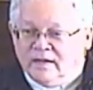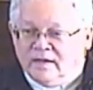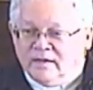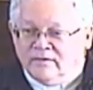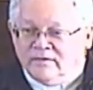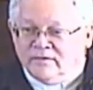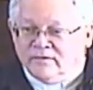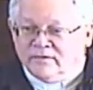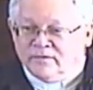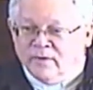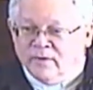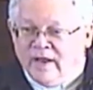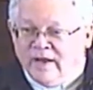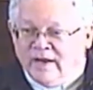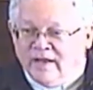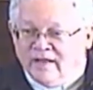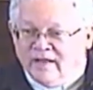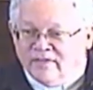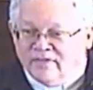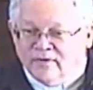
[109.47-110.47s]
was
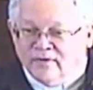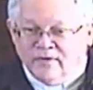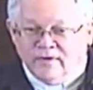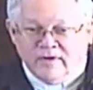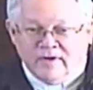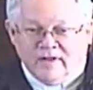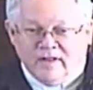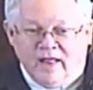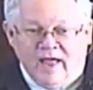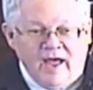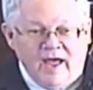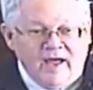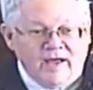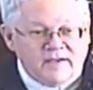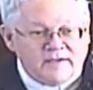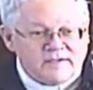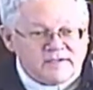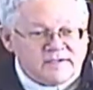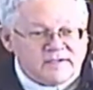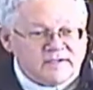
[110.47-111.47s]
riding third
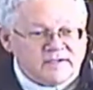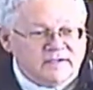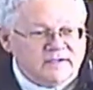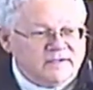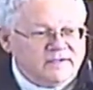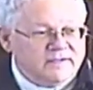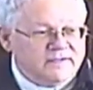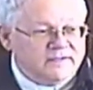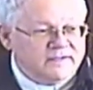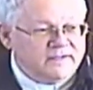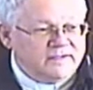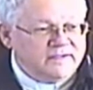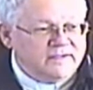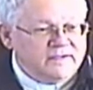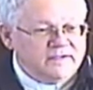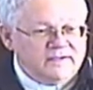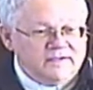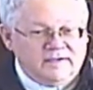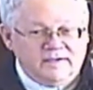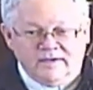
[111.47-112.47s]
class.
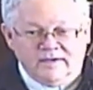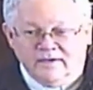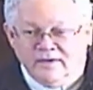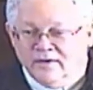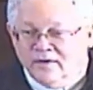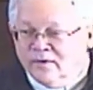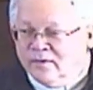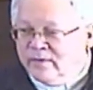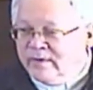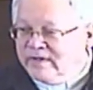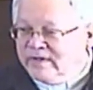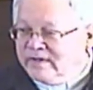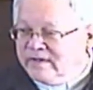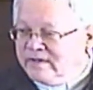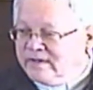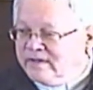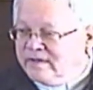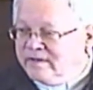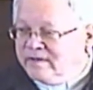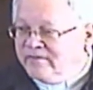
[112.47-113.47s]
You know
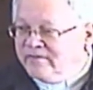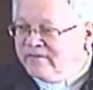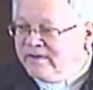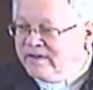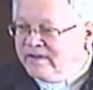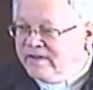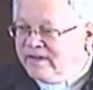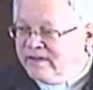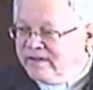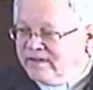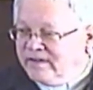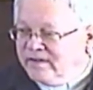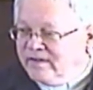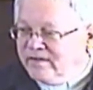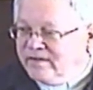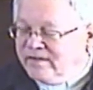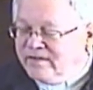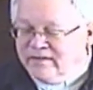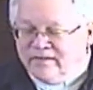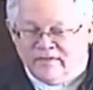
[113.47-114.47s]
what,
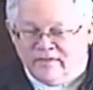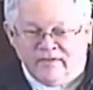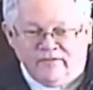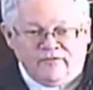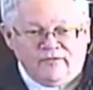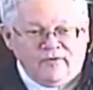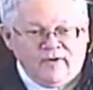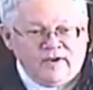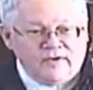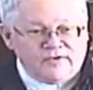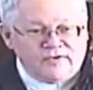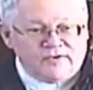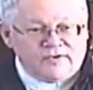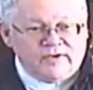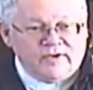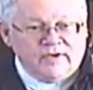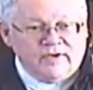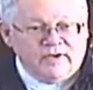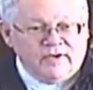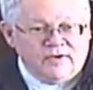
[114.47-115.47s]
on the
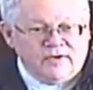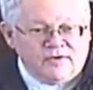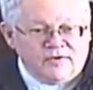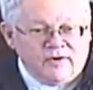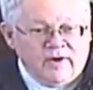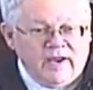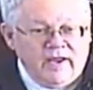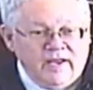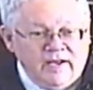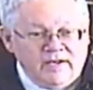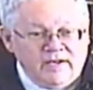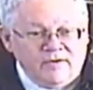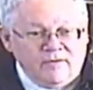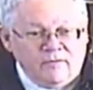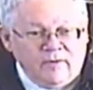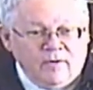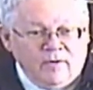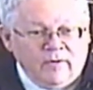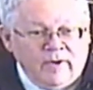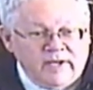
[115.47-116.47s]
French train
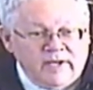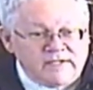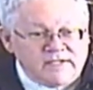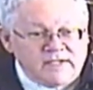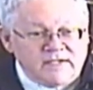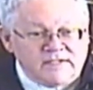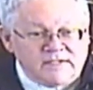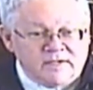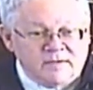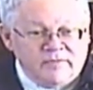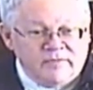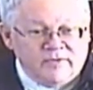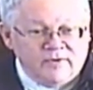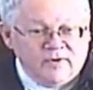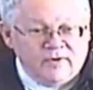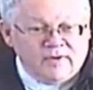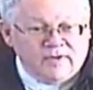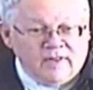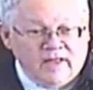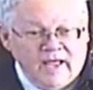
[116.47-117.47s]
railway system,
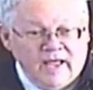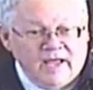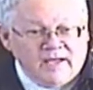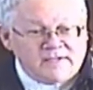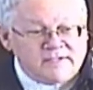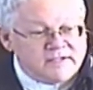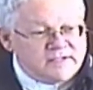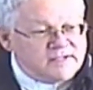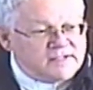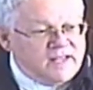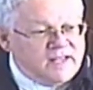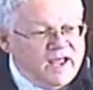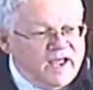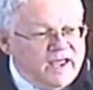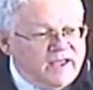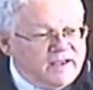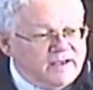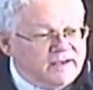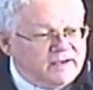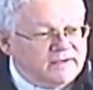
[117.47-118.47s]
third class is
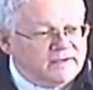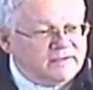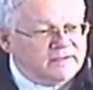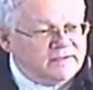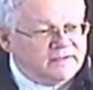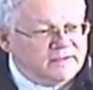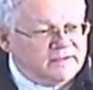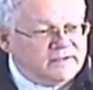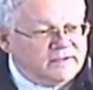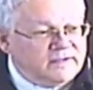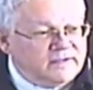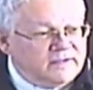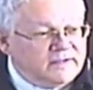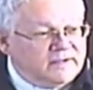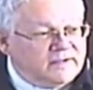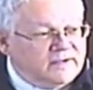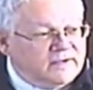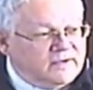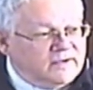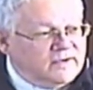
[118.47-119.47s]
like?
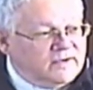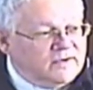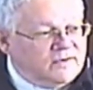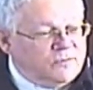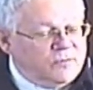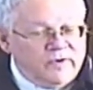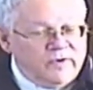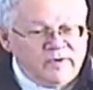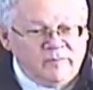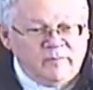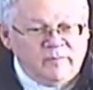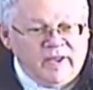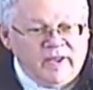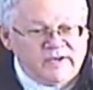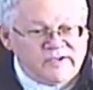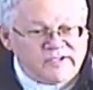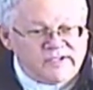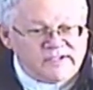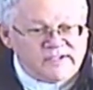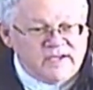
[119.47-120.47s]
Wooden
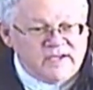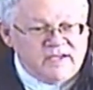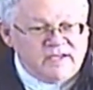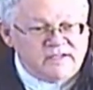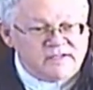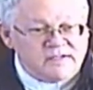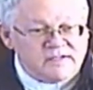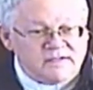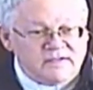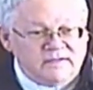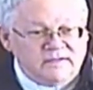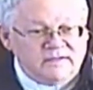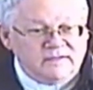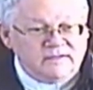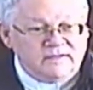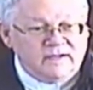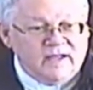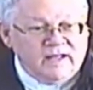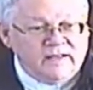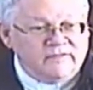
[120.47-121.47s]
bench seats
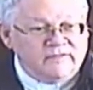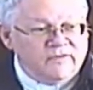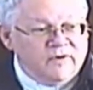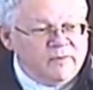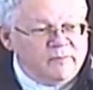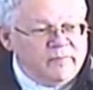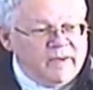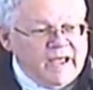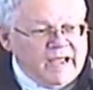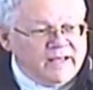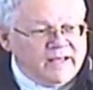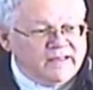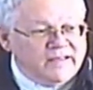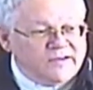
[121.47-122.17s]
at the very back of the